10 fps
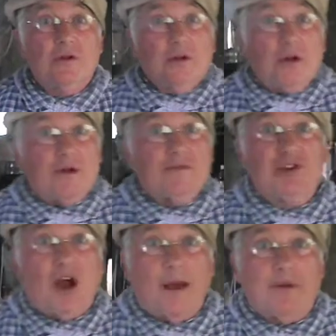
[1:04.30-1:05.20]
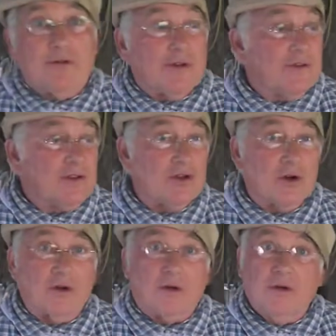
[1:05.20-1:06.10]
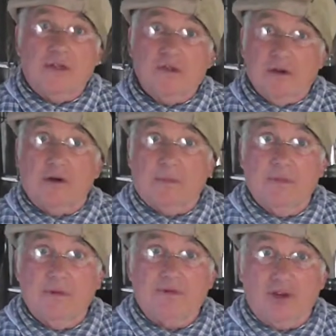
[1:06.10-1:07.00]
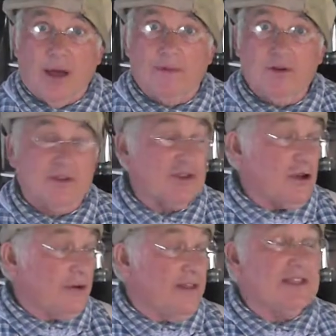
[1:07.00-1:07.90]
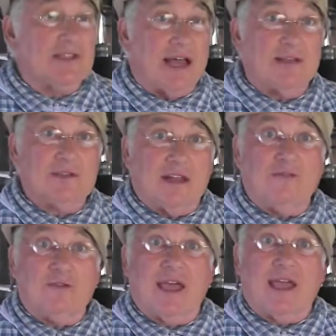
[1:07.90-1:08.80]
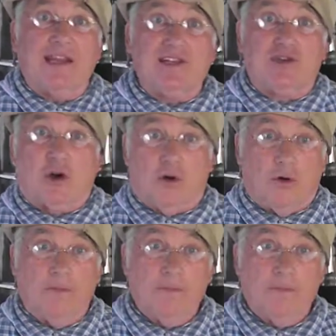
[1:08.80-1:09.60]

of geometry of the circle, a theorem in geometry of the circle that says that if you take any circle,